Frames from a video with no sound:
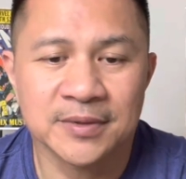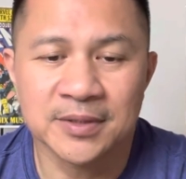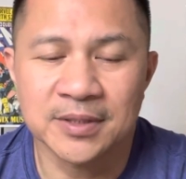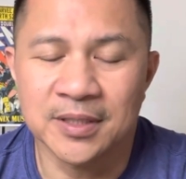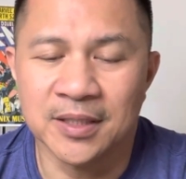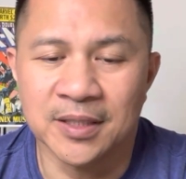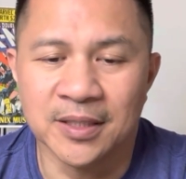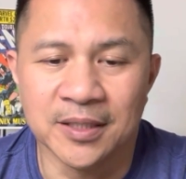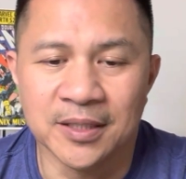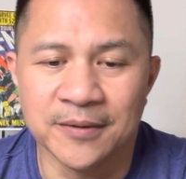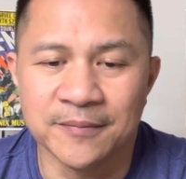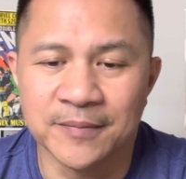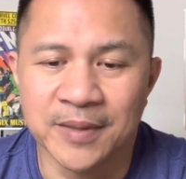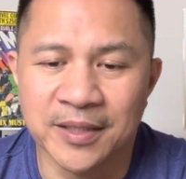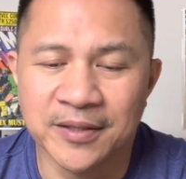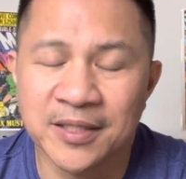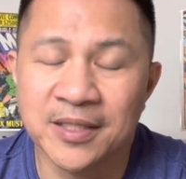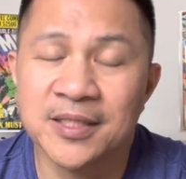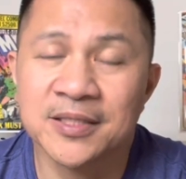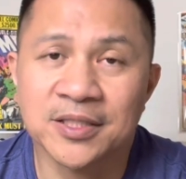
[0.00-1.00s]
I
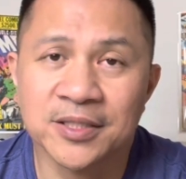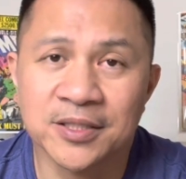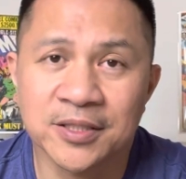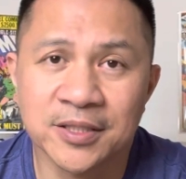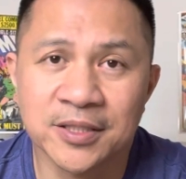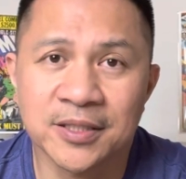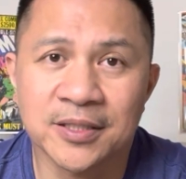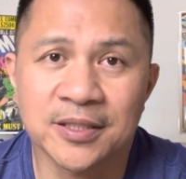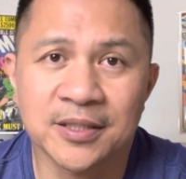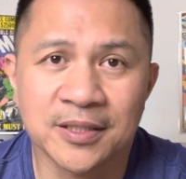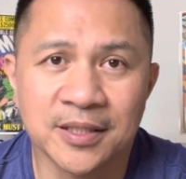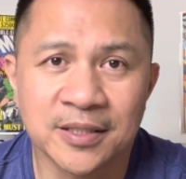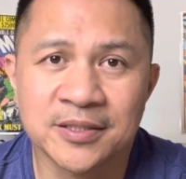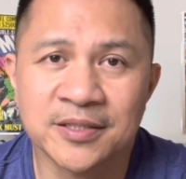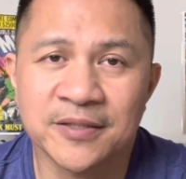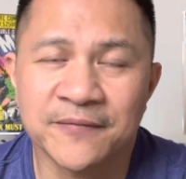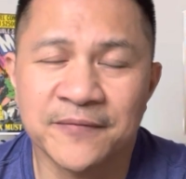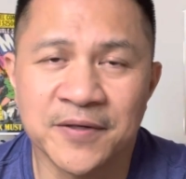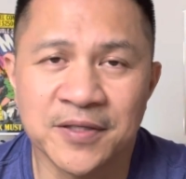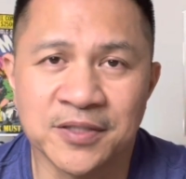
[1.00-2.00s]
think it's
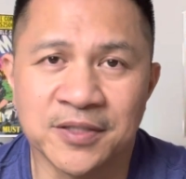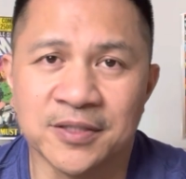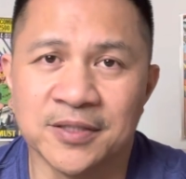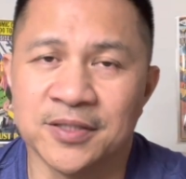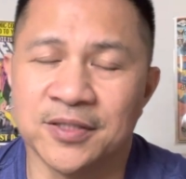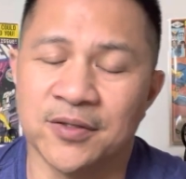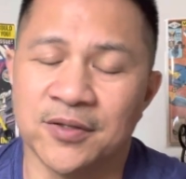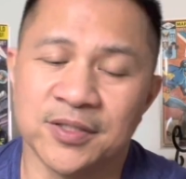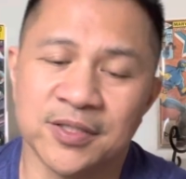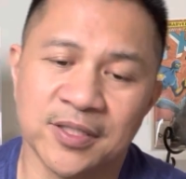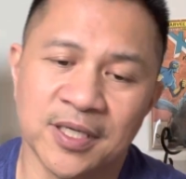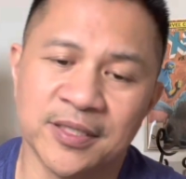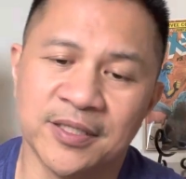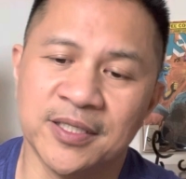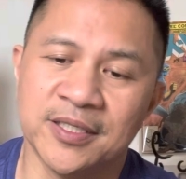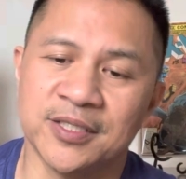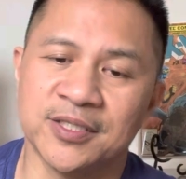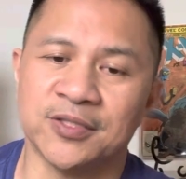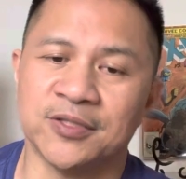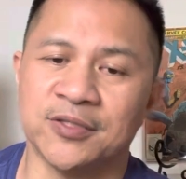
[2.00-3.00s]
sufficient. So I
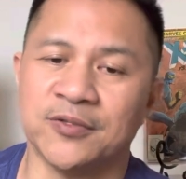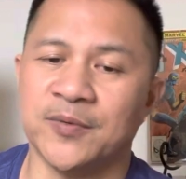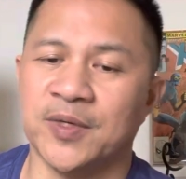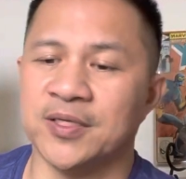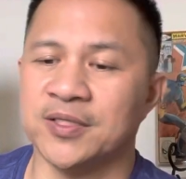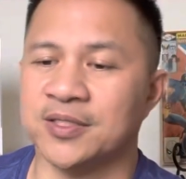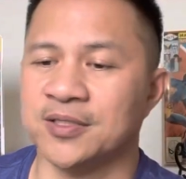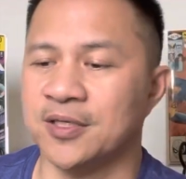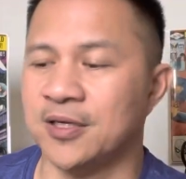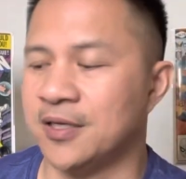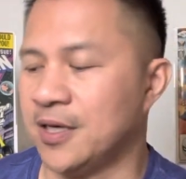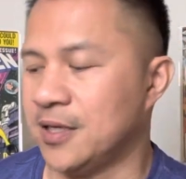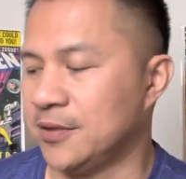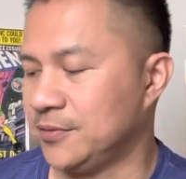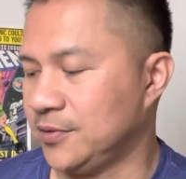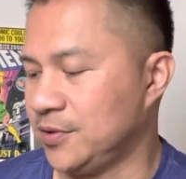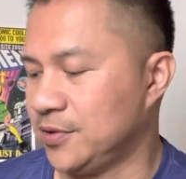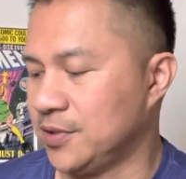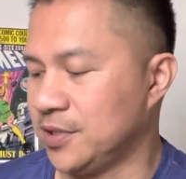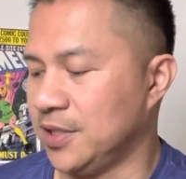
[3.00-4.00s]
think it's a good way to start out
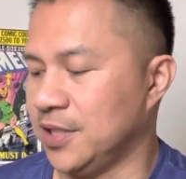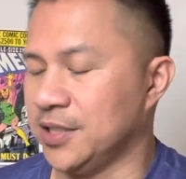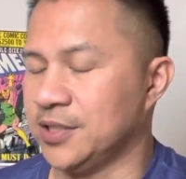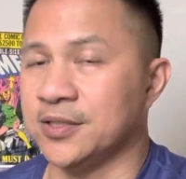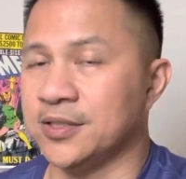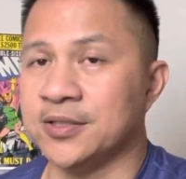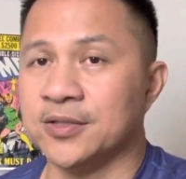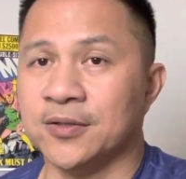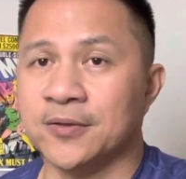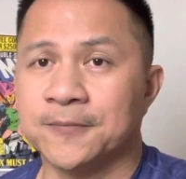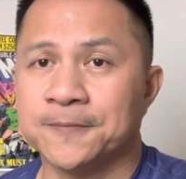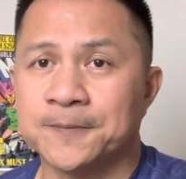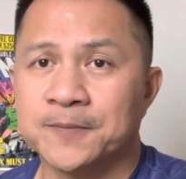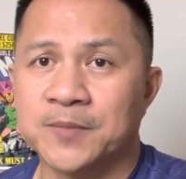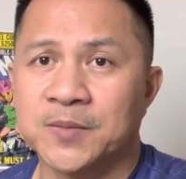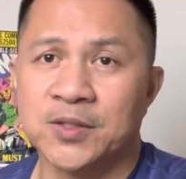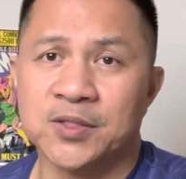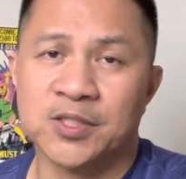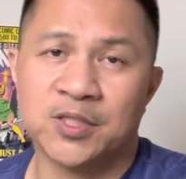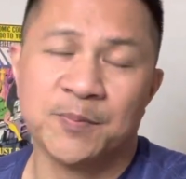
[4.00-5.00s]
your collection. So
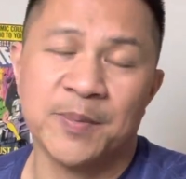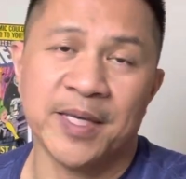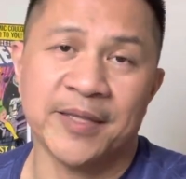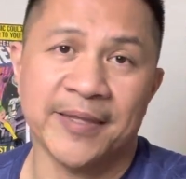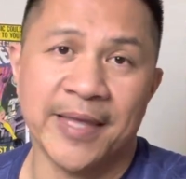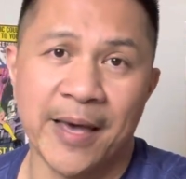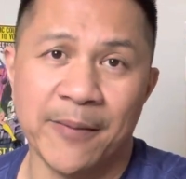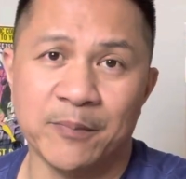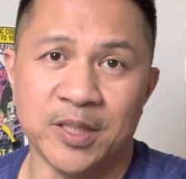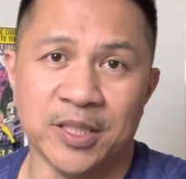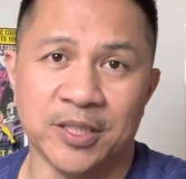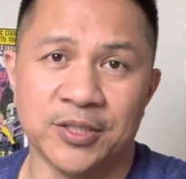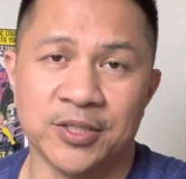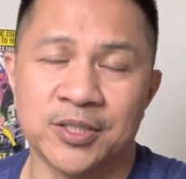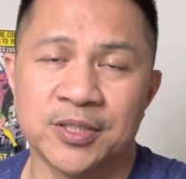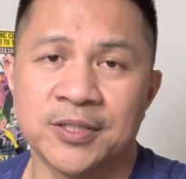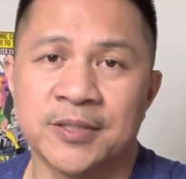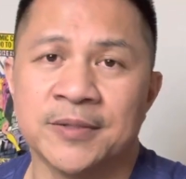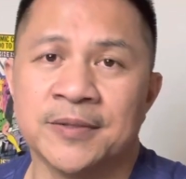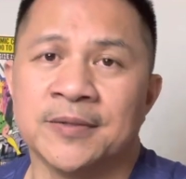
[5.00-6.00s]
to spend that
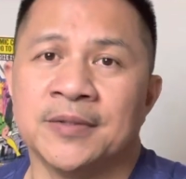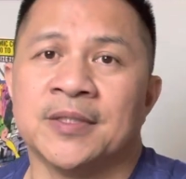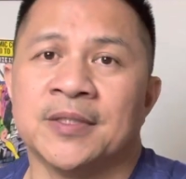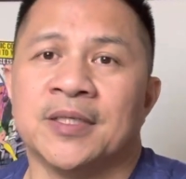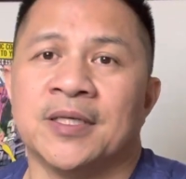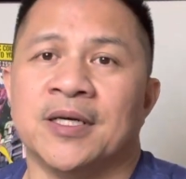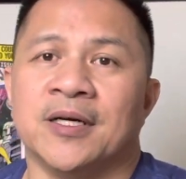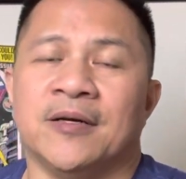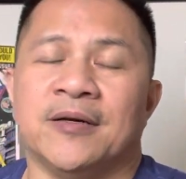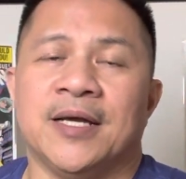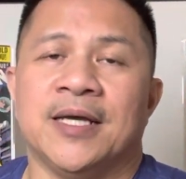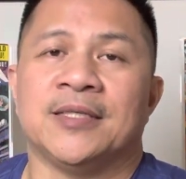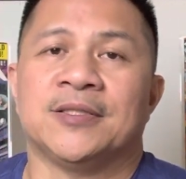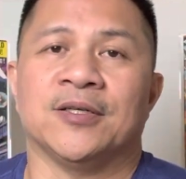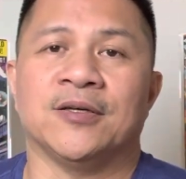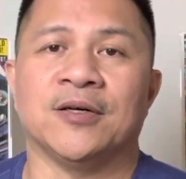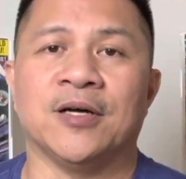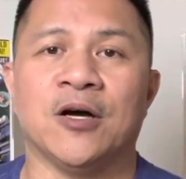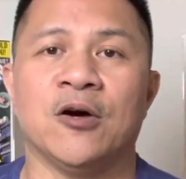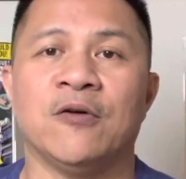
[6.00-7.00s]
much. All right. So
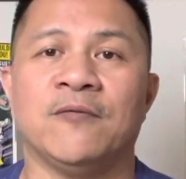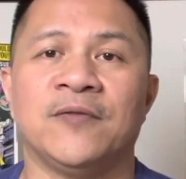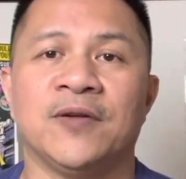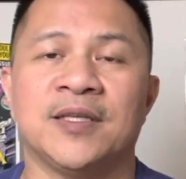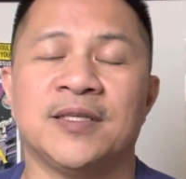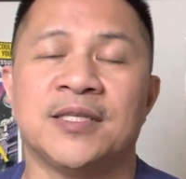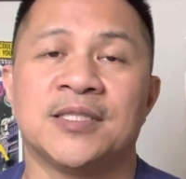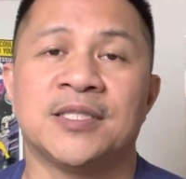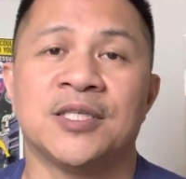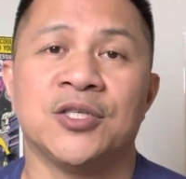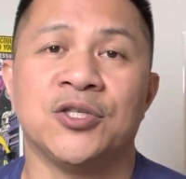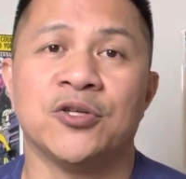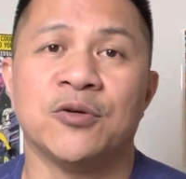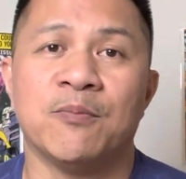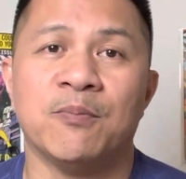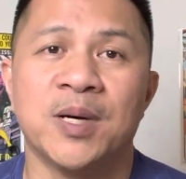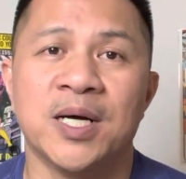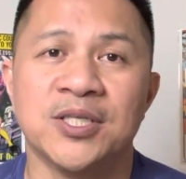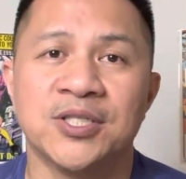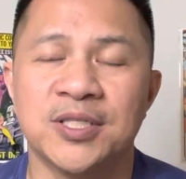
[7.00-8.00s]
hopefully it's in your
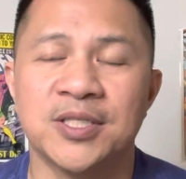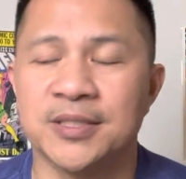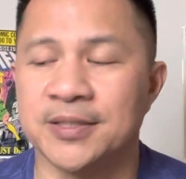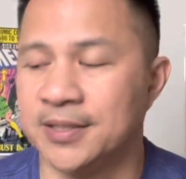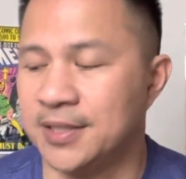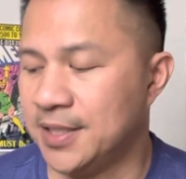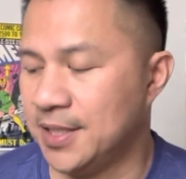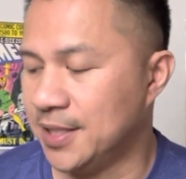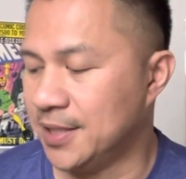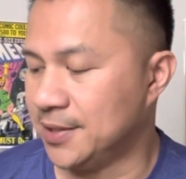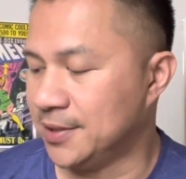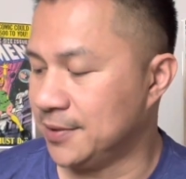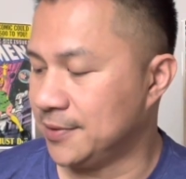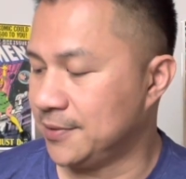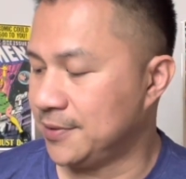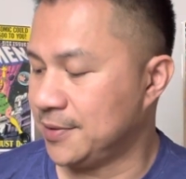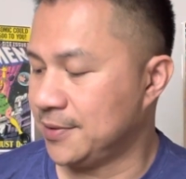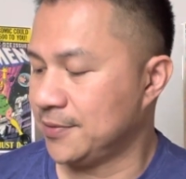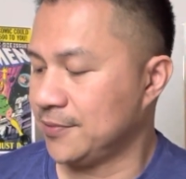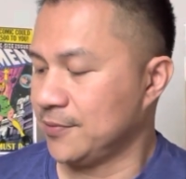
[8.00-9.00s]
budget, and
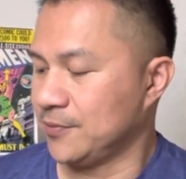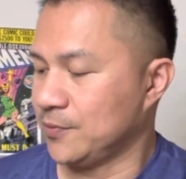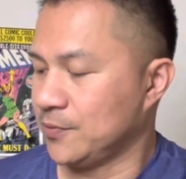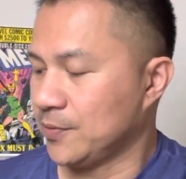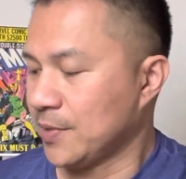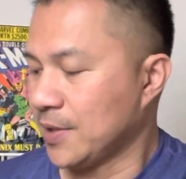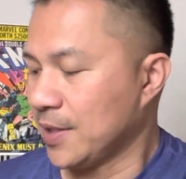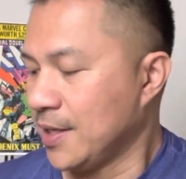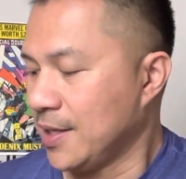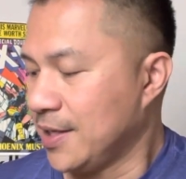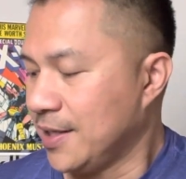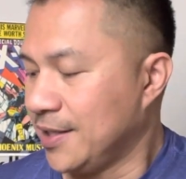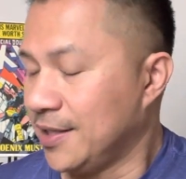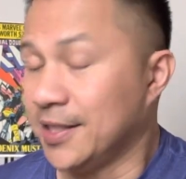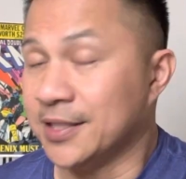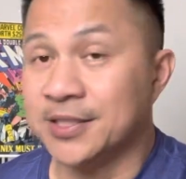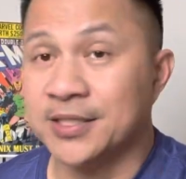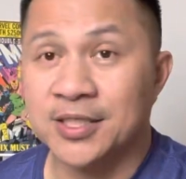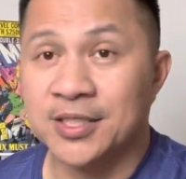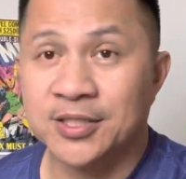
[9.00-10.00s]

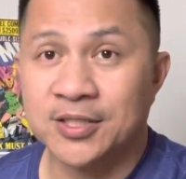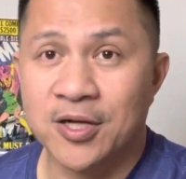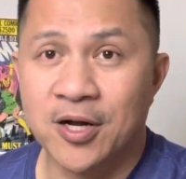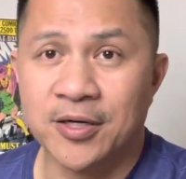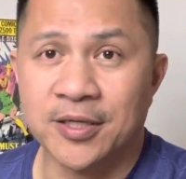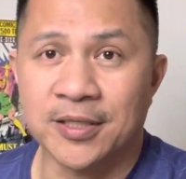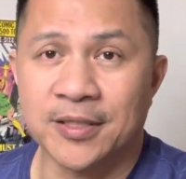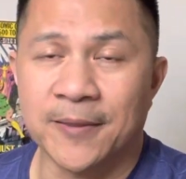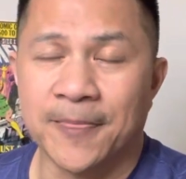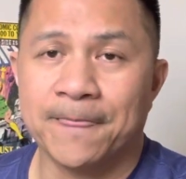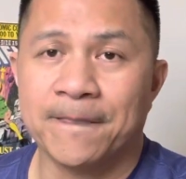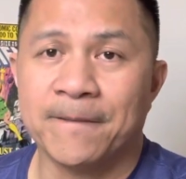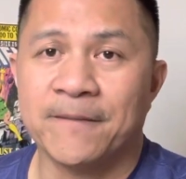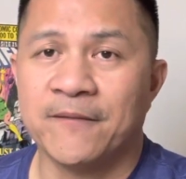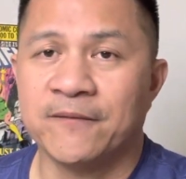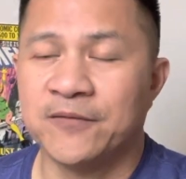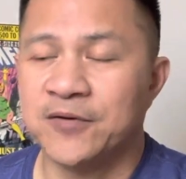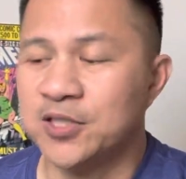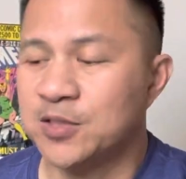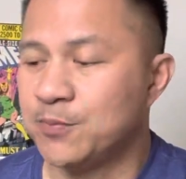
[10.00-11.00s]
let's get started.
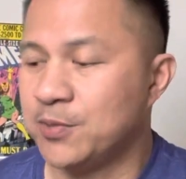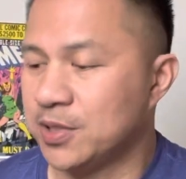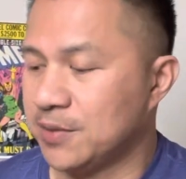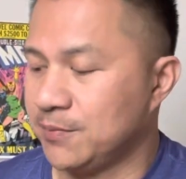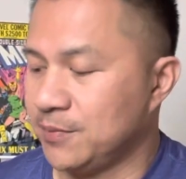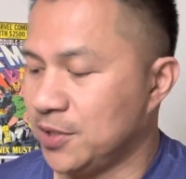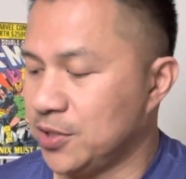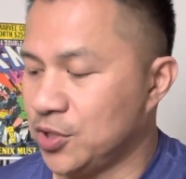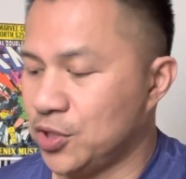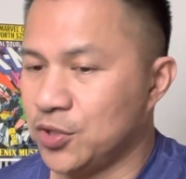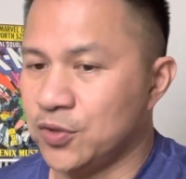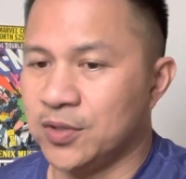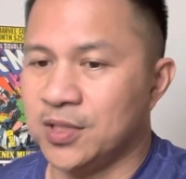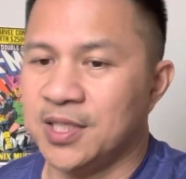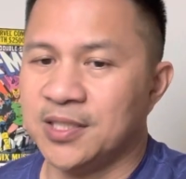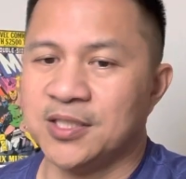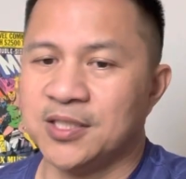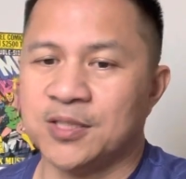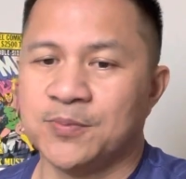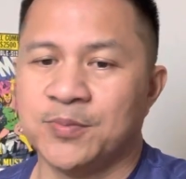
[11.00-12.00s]
First book I'm going to show you.
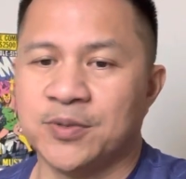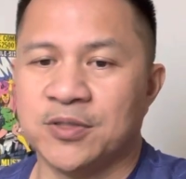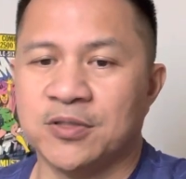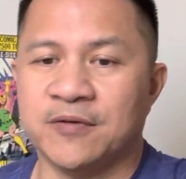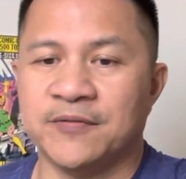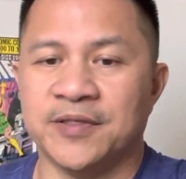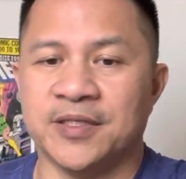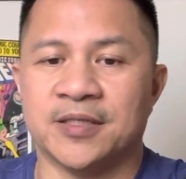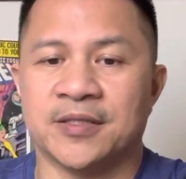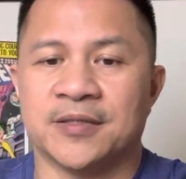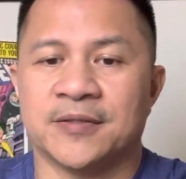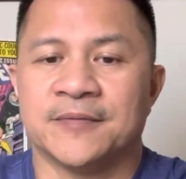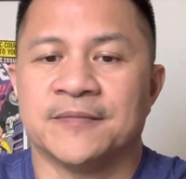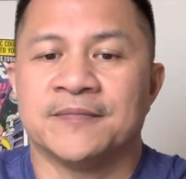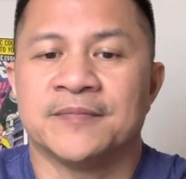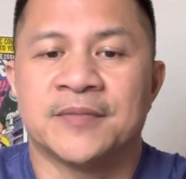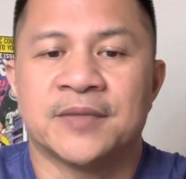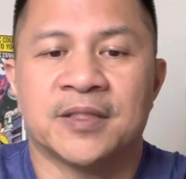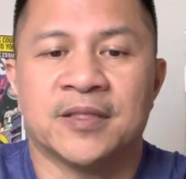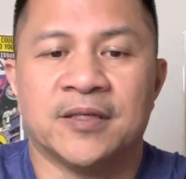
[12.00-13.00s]
Let's just put it over here.
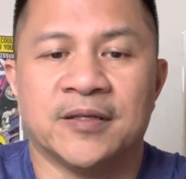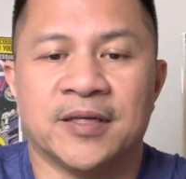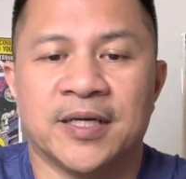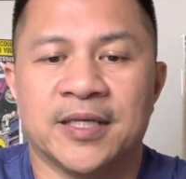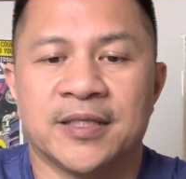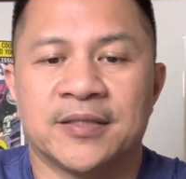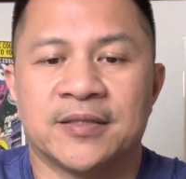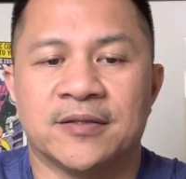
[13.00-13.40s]
All right.